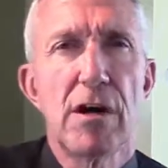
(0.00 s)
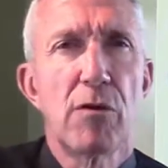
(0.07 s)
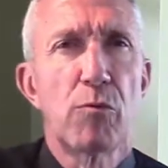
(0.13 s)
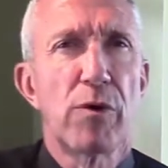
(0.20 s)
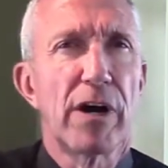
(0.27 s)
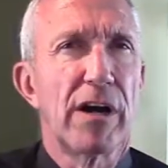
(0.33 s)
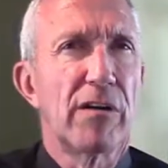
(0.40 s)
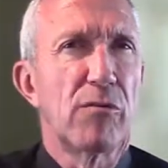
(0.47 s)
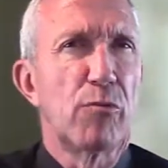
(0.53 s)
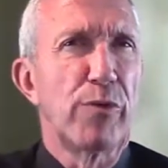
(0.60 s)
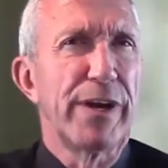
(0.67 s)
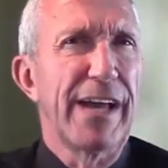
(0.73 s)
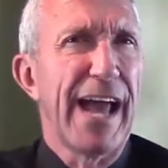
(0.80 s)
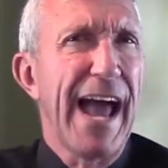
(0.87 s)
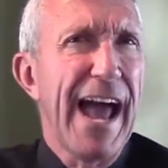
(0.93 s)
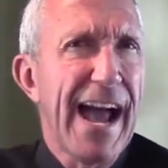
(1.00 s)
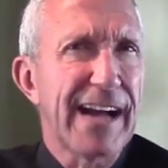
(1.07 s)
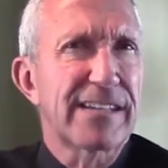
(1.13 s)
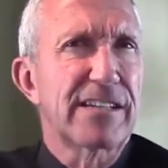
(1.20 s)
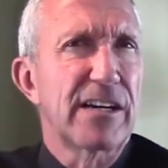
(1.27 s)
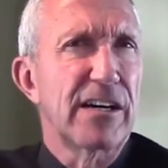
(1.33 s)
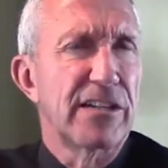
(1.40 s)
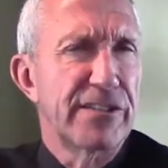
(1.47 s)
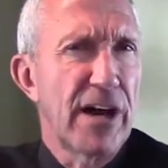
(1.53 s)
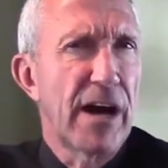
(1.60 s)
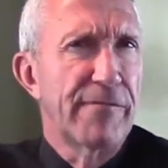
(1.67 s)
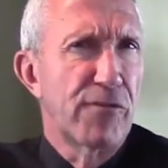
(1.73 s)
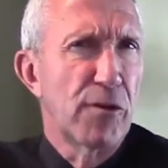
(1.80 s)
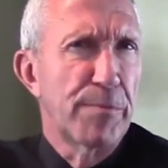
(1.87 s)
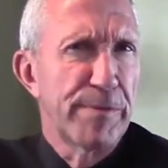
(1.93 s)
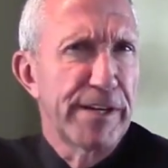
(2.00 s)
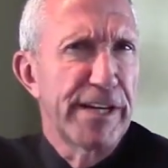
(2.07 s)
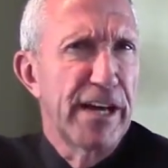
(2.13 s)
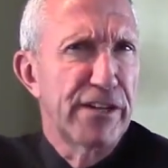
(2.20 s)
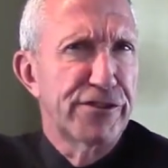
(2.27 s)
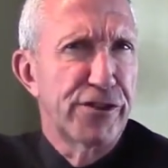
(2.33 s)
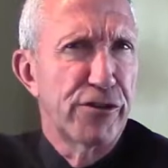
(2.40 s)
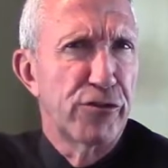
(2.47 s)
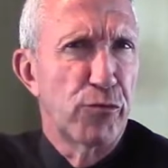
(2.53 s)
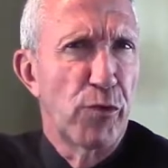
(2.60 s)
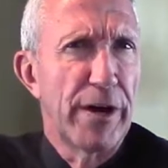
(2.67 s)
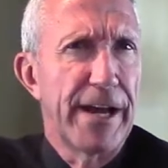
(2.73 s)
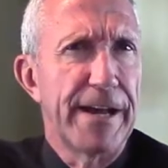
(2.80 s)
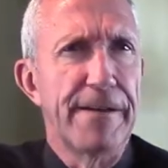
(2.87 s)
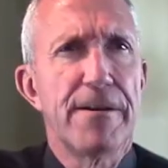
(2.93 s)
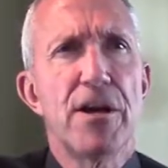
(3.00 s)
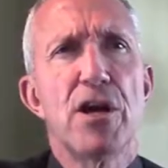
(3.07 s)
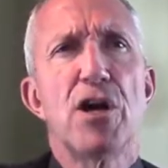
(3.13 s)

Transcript: where we act non-verbally a certain way.